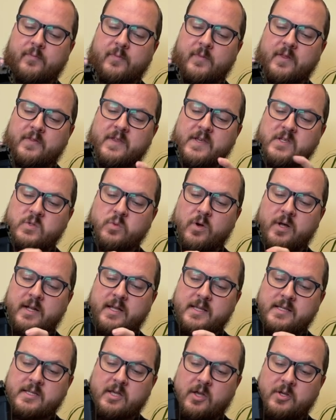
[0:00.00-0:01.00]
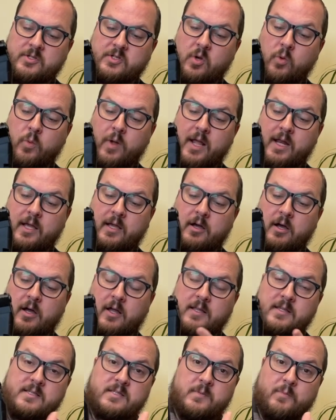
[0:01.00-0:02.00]
This one is also waiting
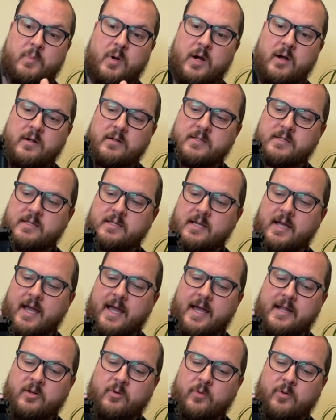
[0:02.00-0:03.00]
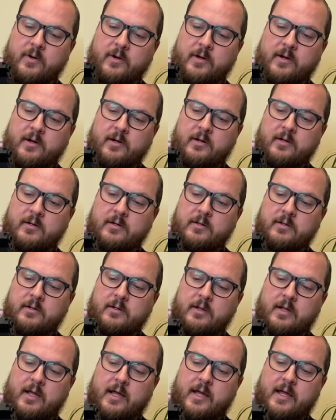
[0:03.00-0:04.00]
on some parts. I had to order
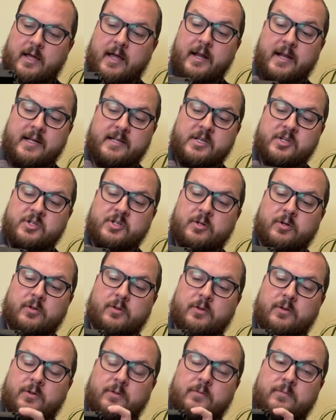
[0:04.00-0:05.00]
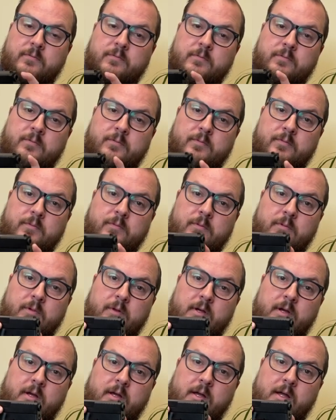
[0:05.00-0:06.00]
an additional
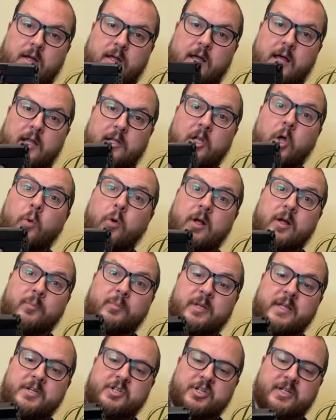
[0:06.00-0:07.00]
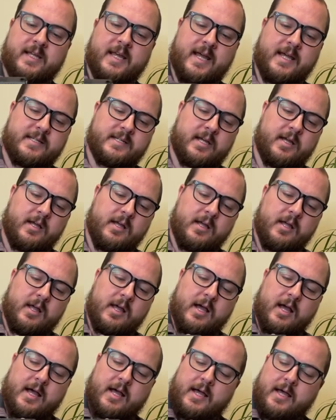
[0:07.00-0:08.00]
lower completion kit
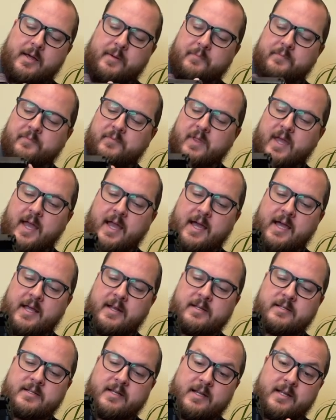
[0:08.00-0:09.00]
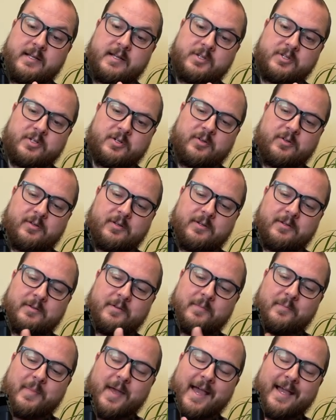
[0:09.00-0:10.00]
and an additional
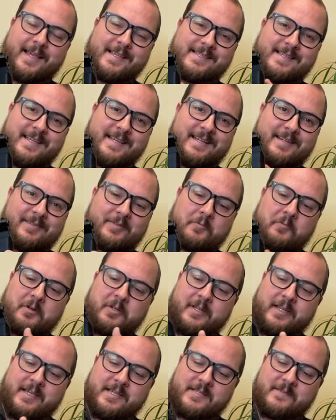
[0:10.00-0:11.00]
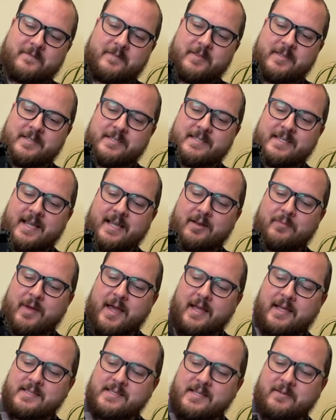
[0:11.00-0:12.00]
magazine release for the second
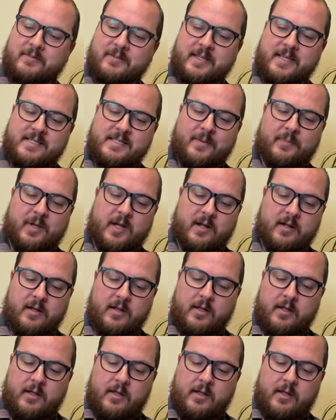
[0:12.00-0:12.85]
magazine release up here.